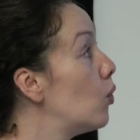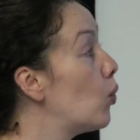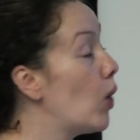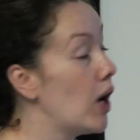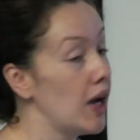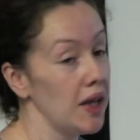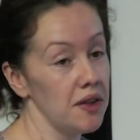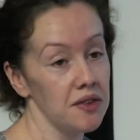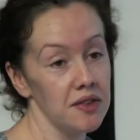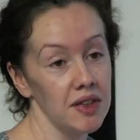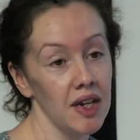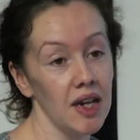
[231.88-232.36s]

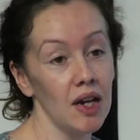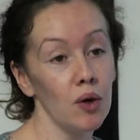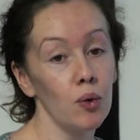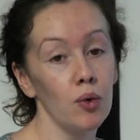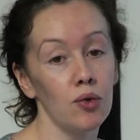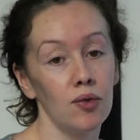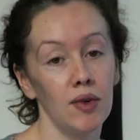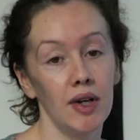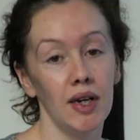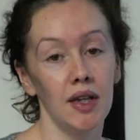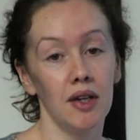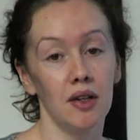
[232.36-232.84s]
Why is
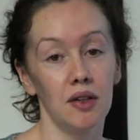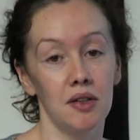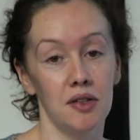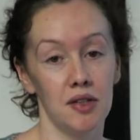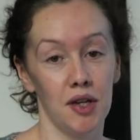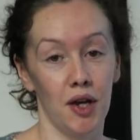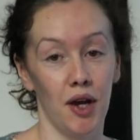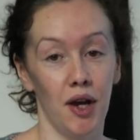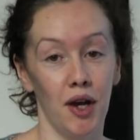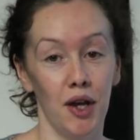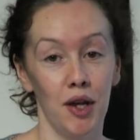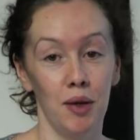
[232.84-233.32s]
now a really good
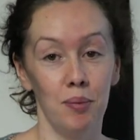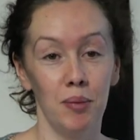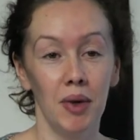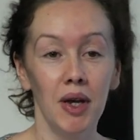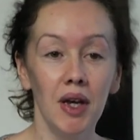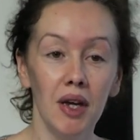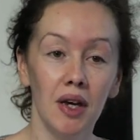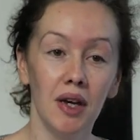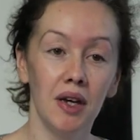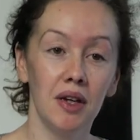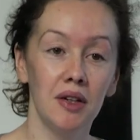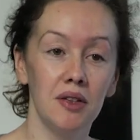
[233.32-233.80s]
time
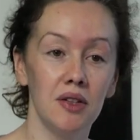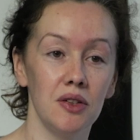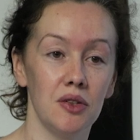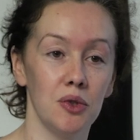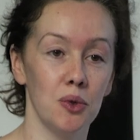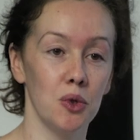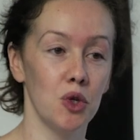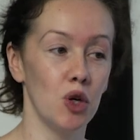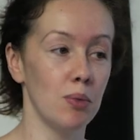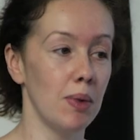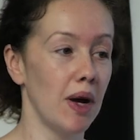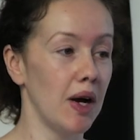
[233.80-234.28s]
to
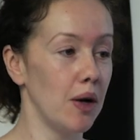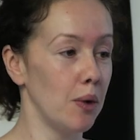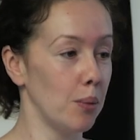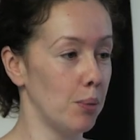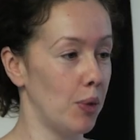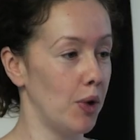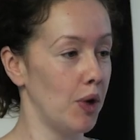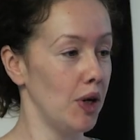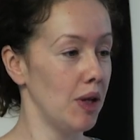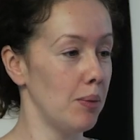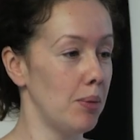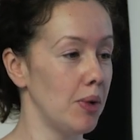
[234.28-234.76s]
talk
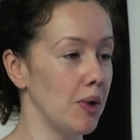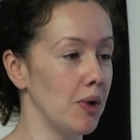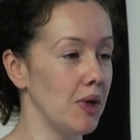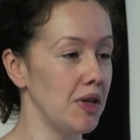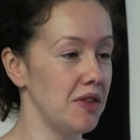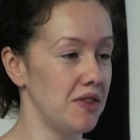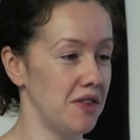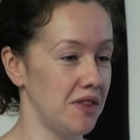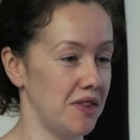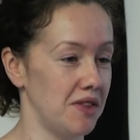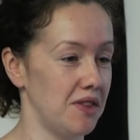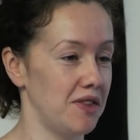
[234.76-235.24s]
about
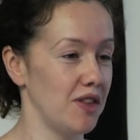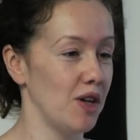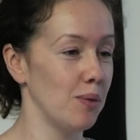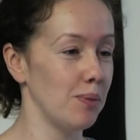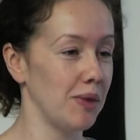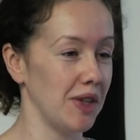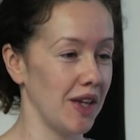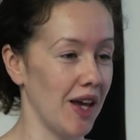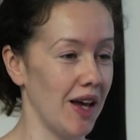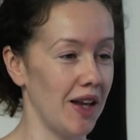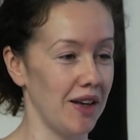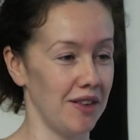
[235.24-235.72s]
polyploids? This is
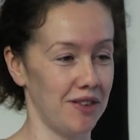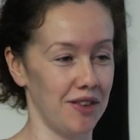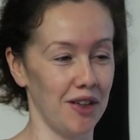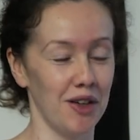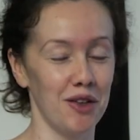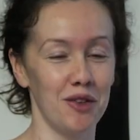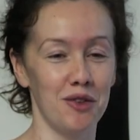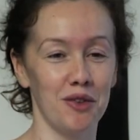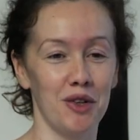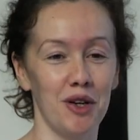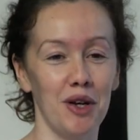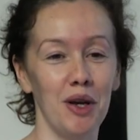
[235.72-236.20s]
something
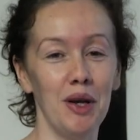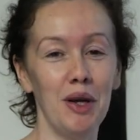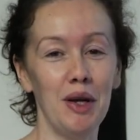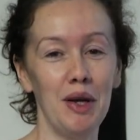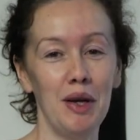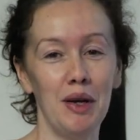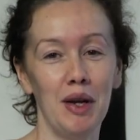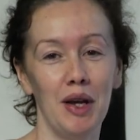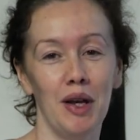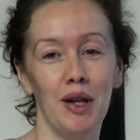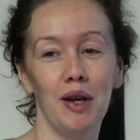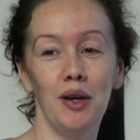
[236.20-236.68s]
Alessandra
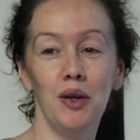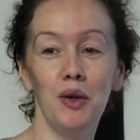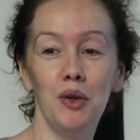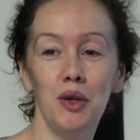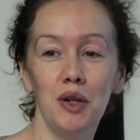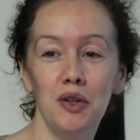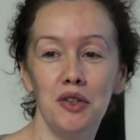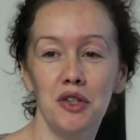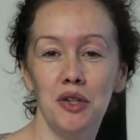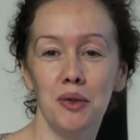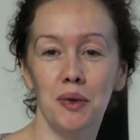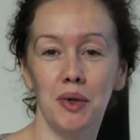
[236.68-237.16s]

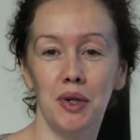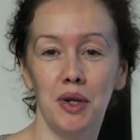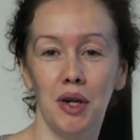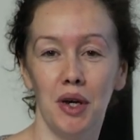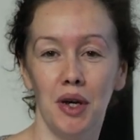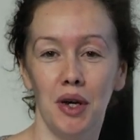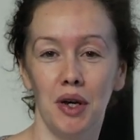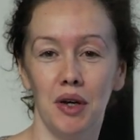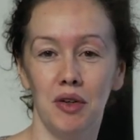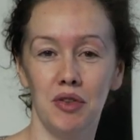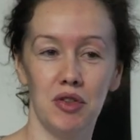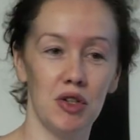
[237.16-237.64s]
alluded to in
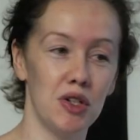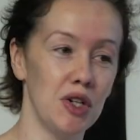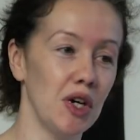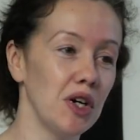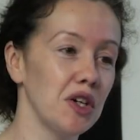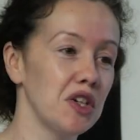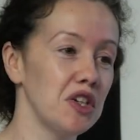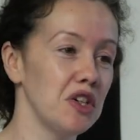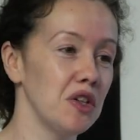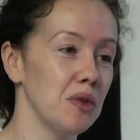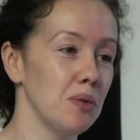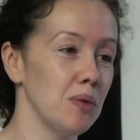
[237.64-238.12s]
her
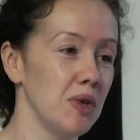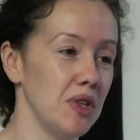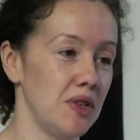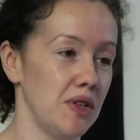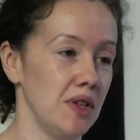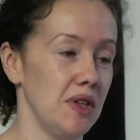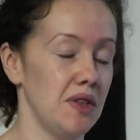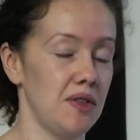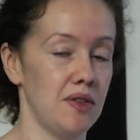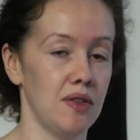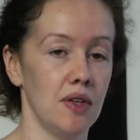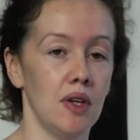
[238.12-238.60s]
introduction with
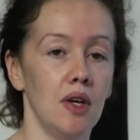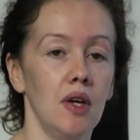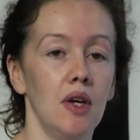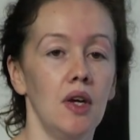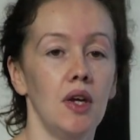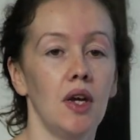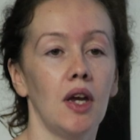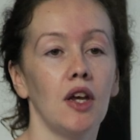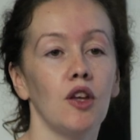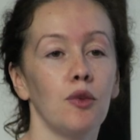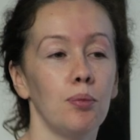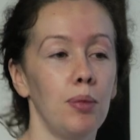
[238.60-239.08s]
this
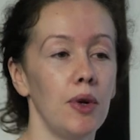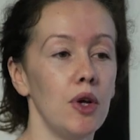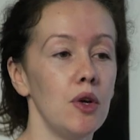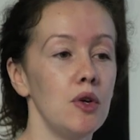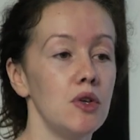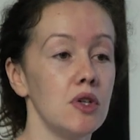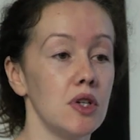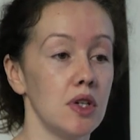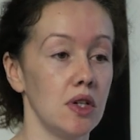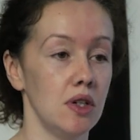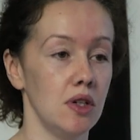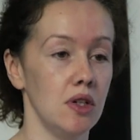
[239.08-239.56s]

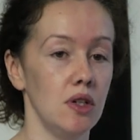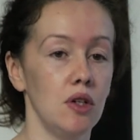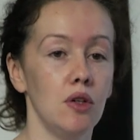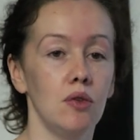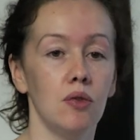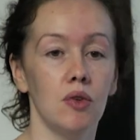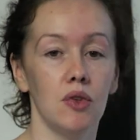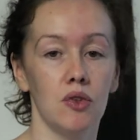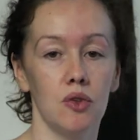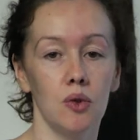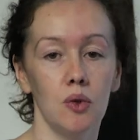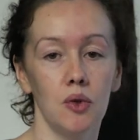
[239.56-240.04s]
explosion in
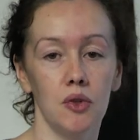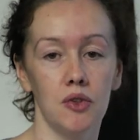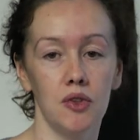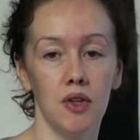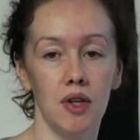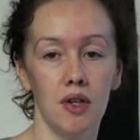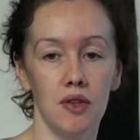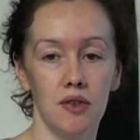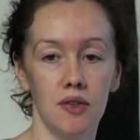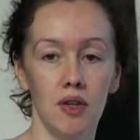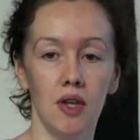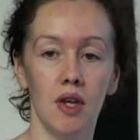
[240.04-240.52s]
new
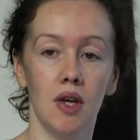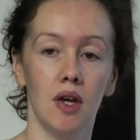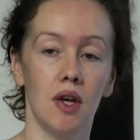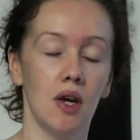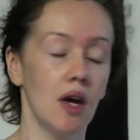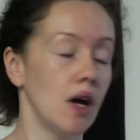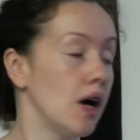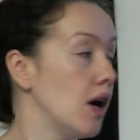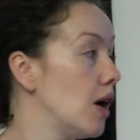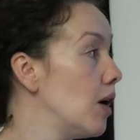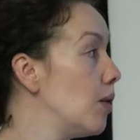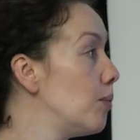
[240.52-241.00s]
resources
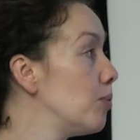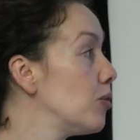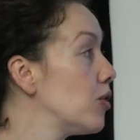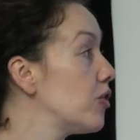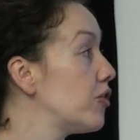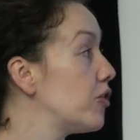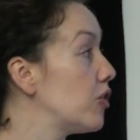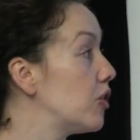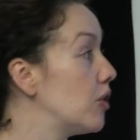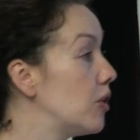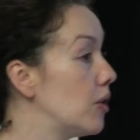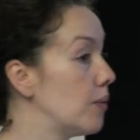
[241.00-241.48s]

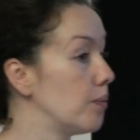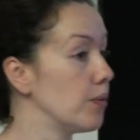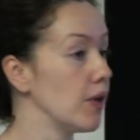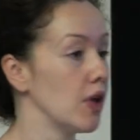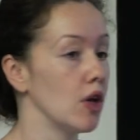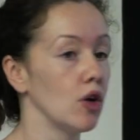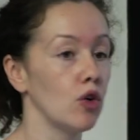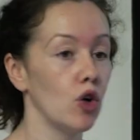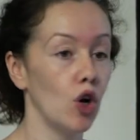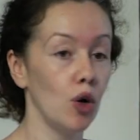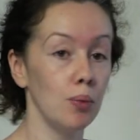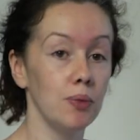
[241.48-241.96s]
for
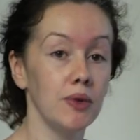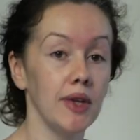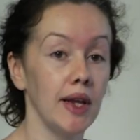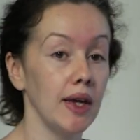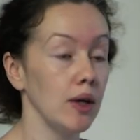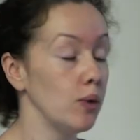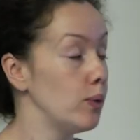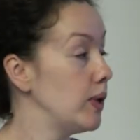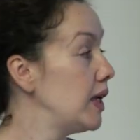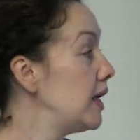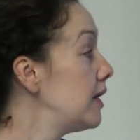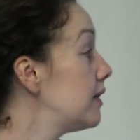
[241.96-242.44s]
crops
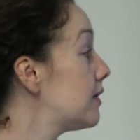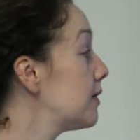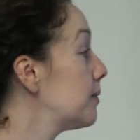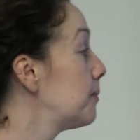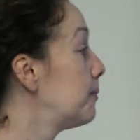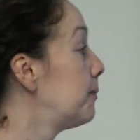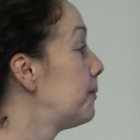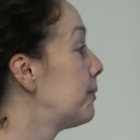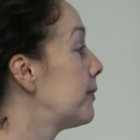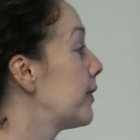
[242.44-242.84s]
like wheat.